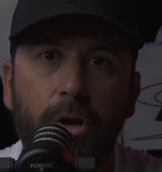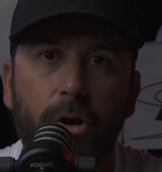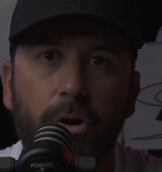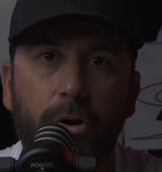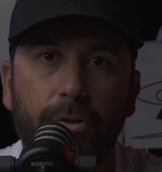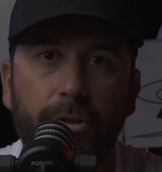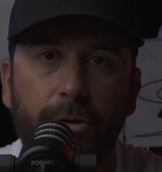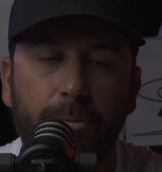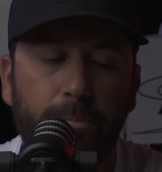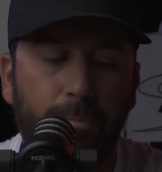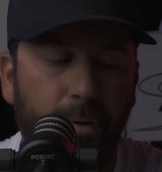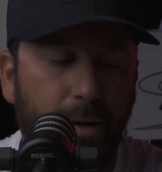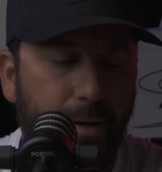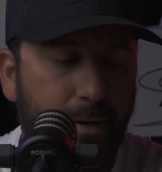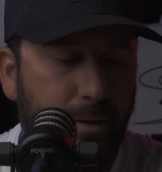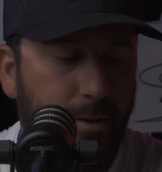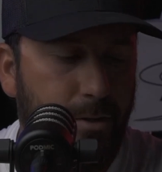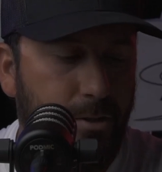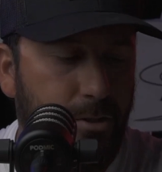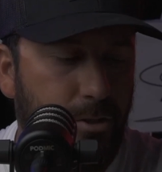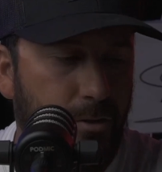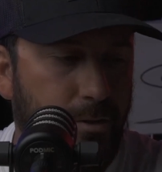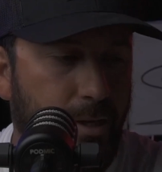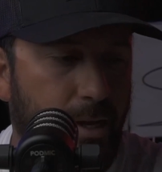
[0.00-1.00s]
other
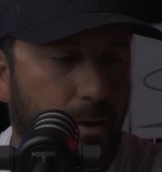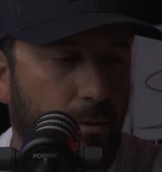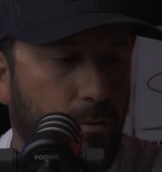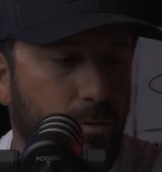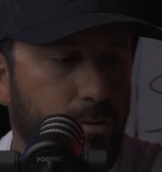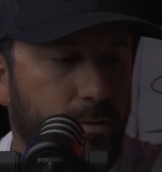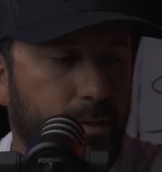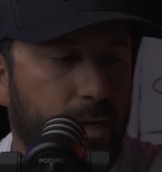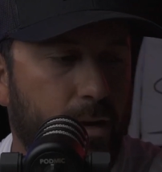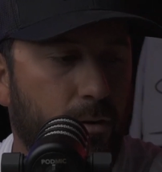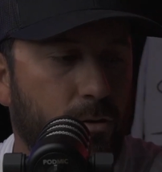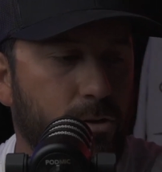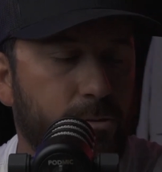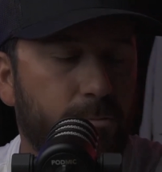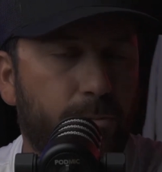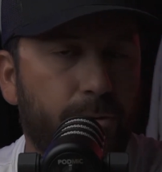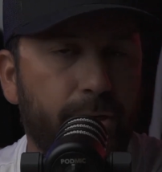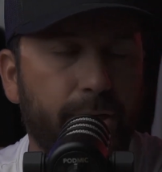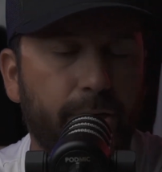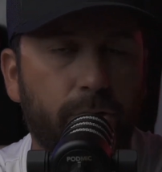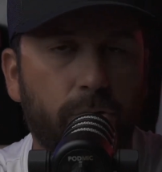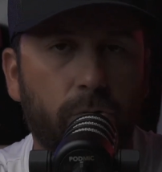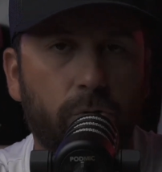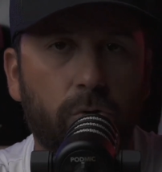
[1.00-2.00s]
players. So that was
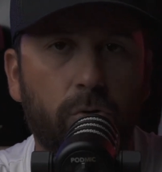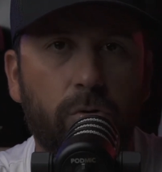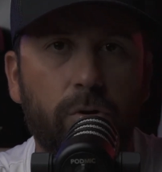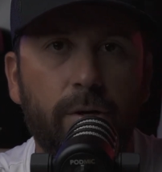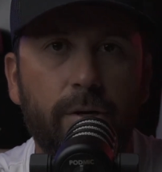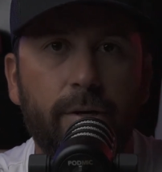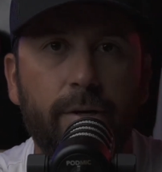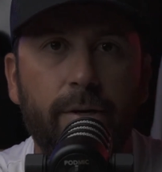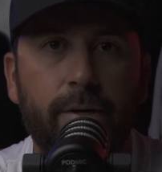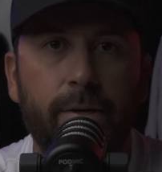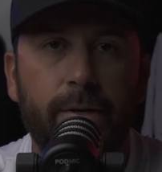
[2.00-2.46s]
pretty cool.